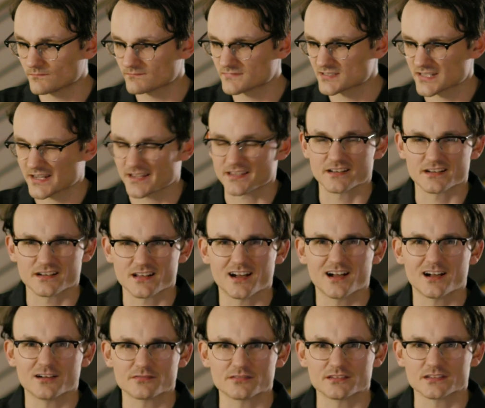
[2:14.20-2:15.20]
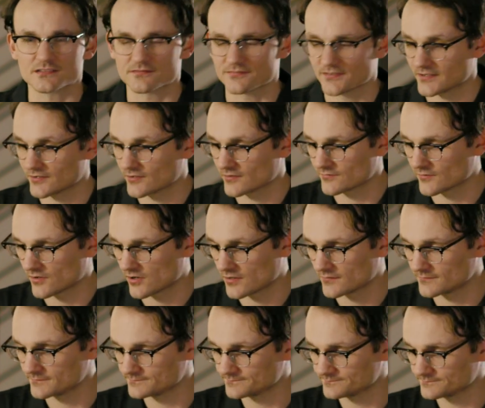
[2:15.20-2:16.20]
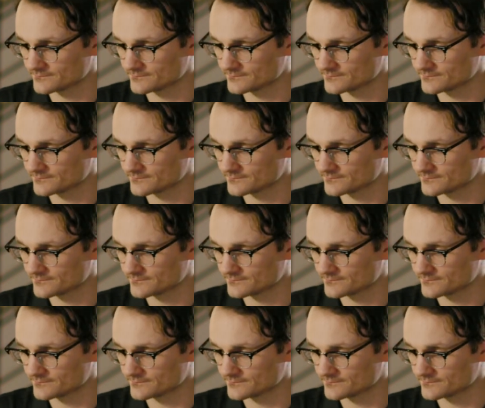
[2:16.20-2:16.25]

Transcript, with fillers: second and a half of this video file.